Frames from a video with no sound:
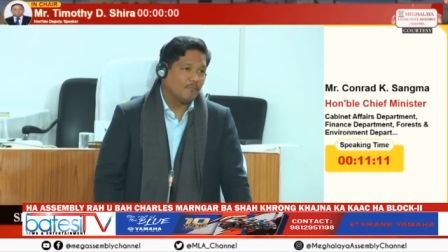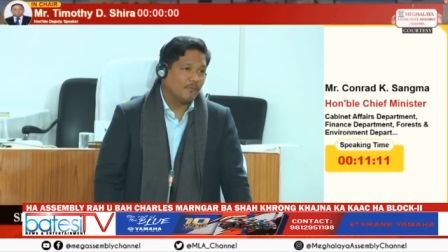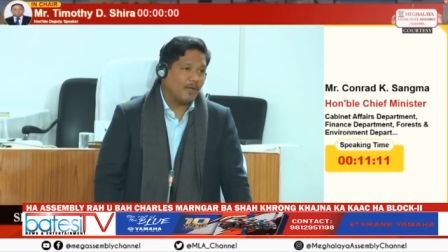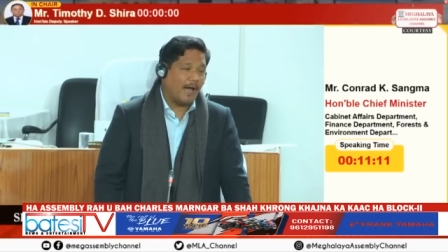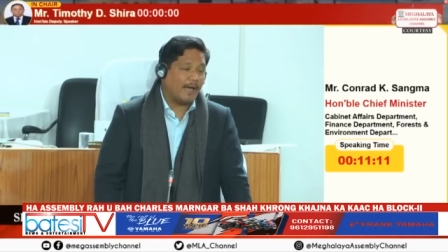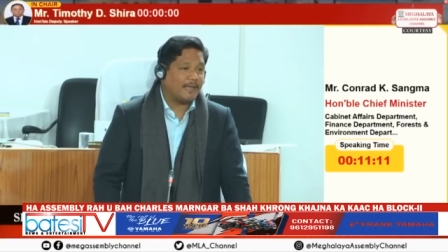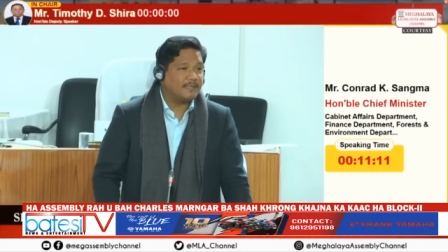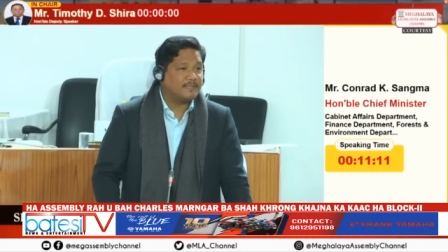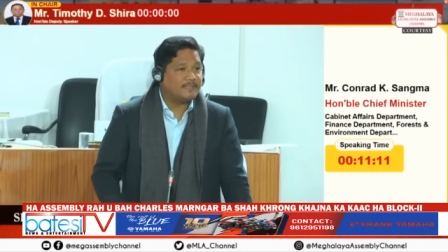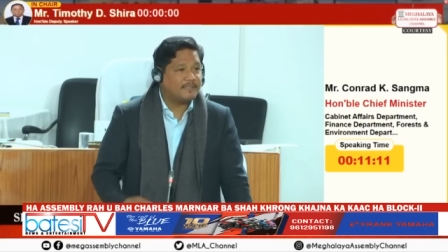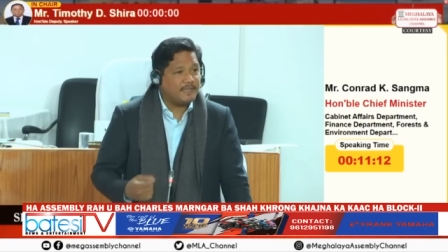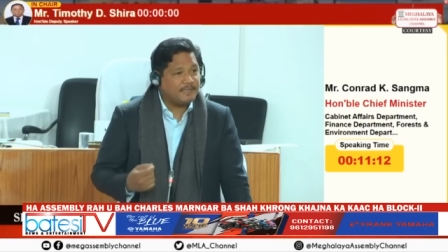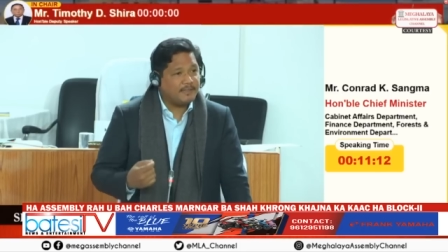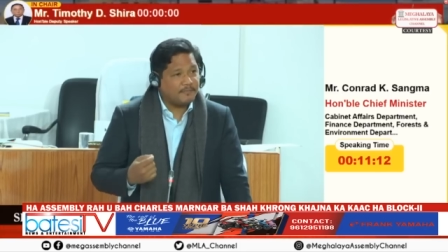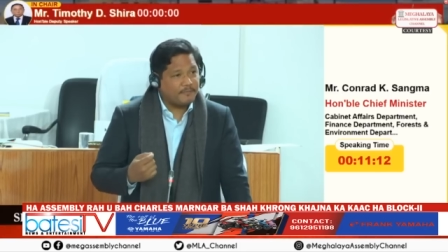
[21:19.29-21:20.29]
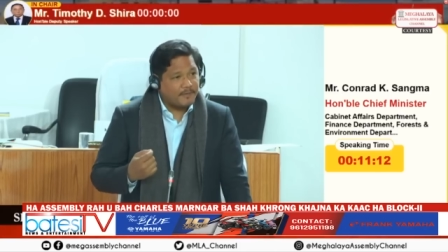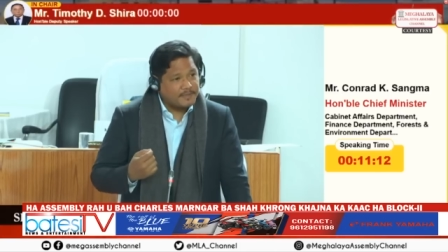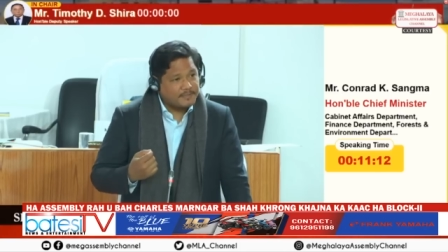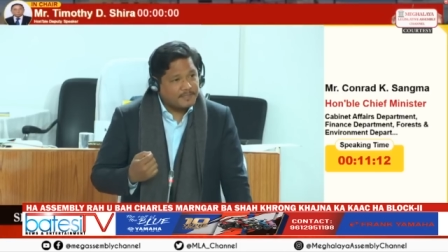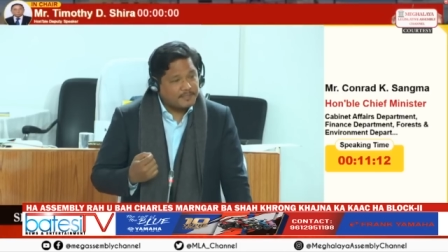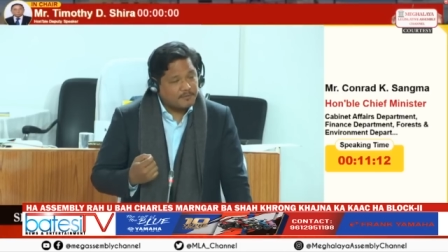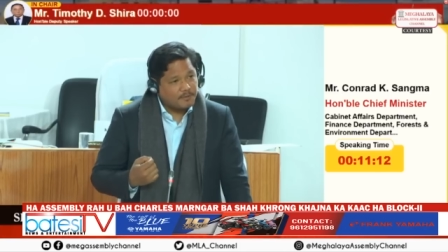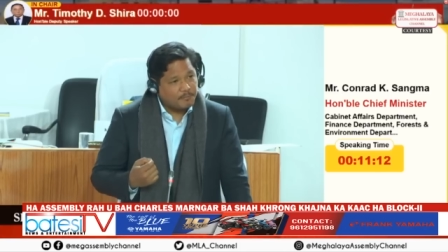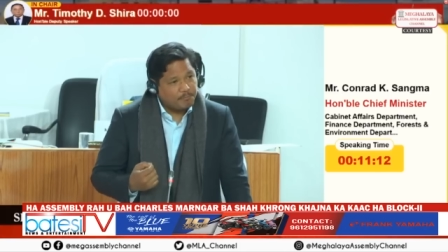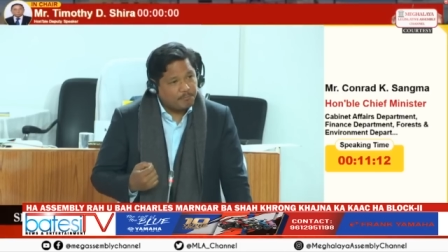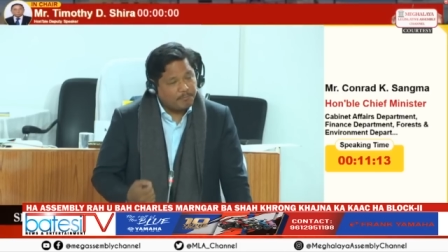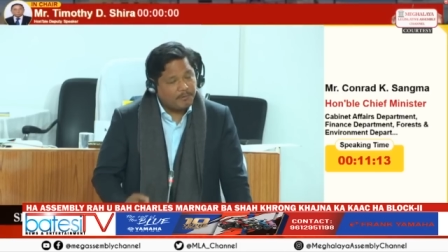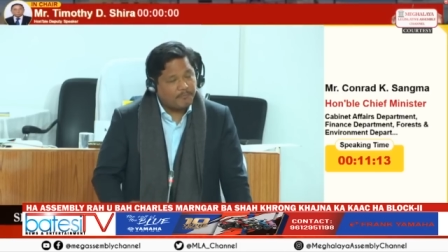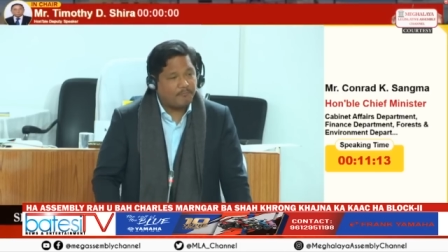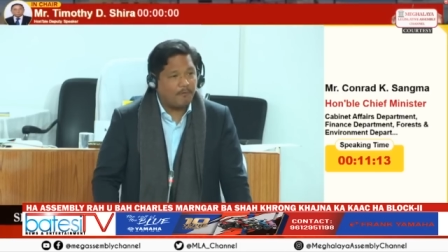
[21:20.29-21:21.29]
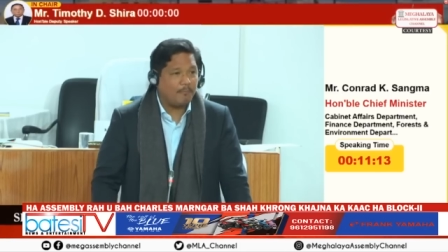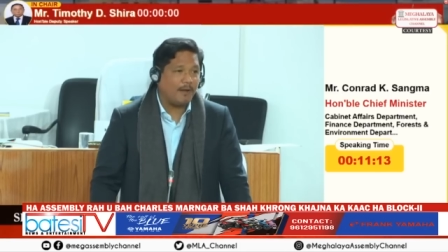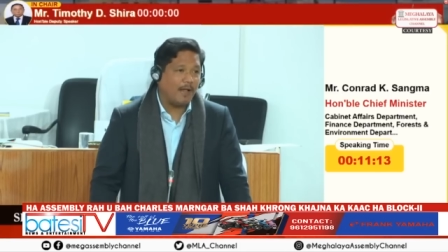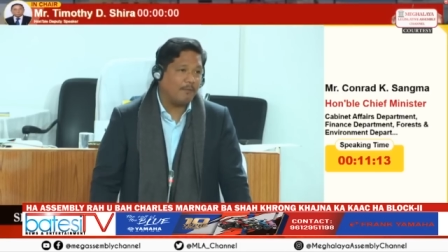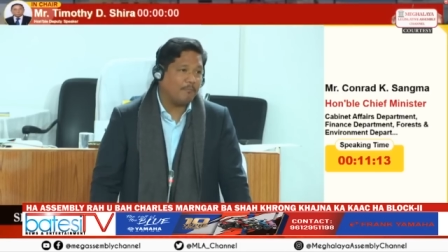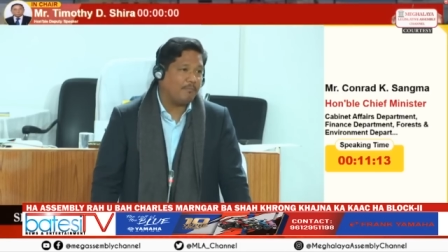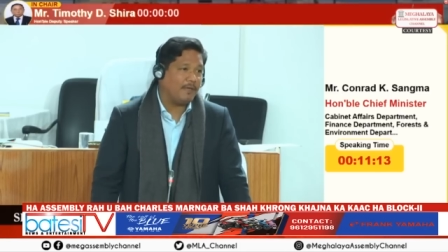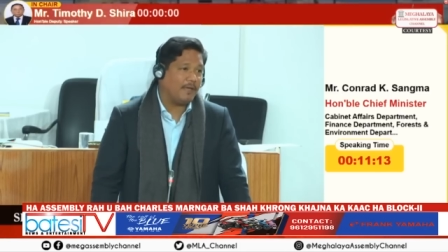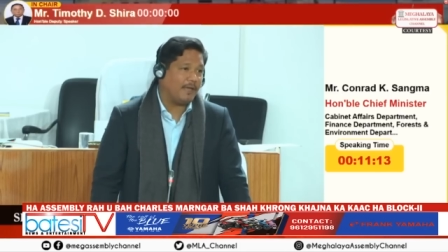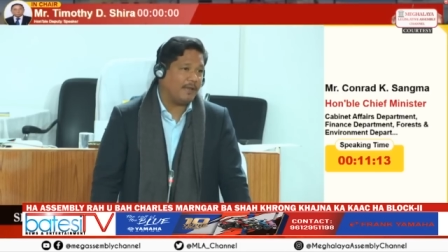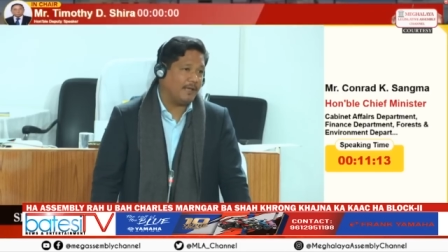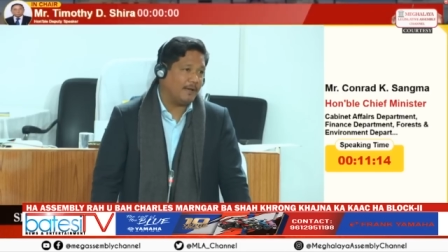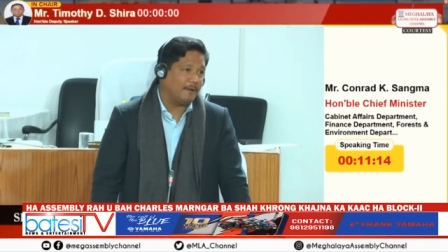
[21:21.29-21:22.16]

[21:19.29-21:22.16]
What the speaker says: I can see the faces of the people from Langpi area.